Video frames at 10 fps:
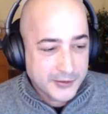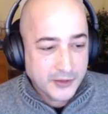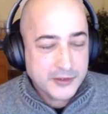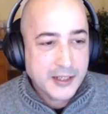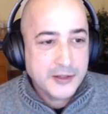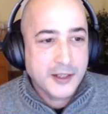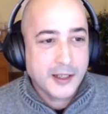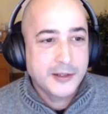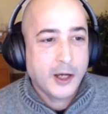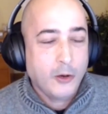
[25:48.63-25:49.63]
Sometimes
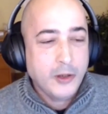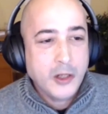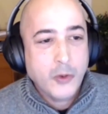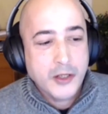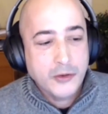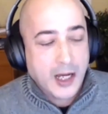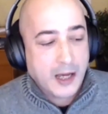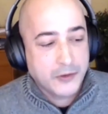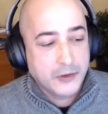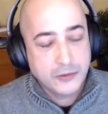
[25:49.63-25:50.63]
the only way you
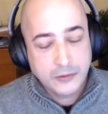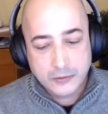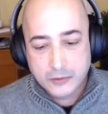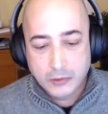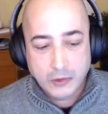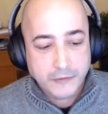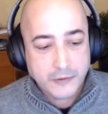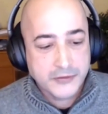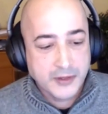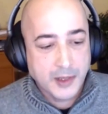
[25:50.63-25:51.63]
have to look
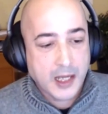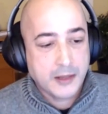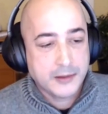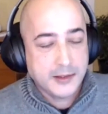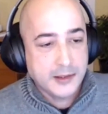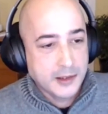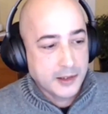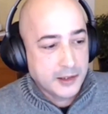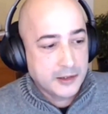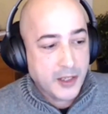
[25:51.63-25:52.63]
for similarity
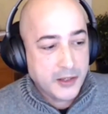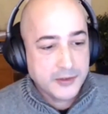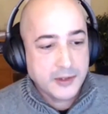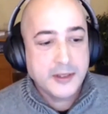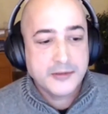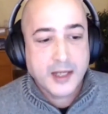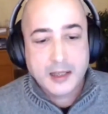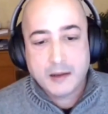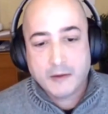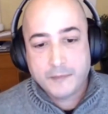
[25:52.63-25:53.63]
is by using this
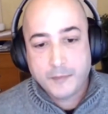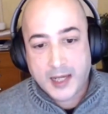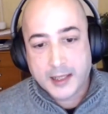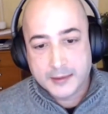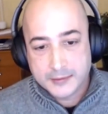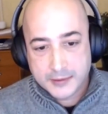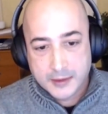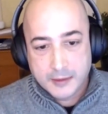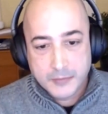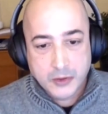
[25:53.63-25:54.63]
kind of plugins,
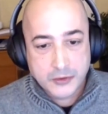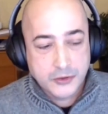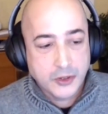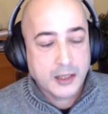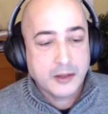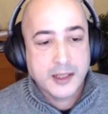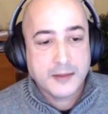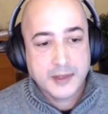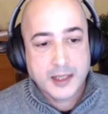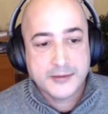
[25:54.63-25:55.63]
because you cannot
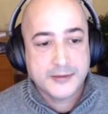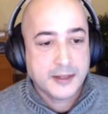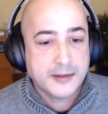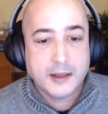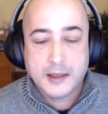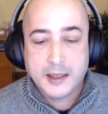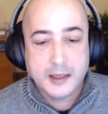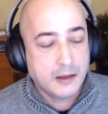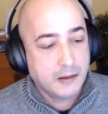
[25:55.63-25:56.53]
get them statically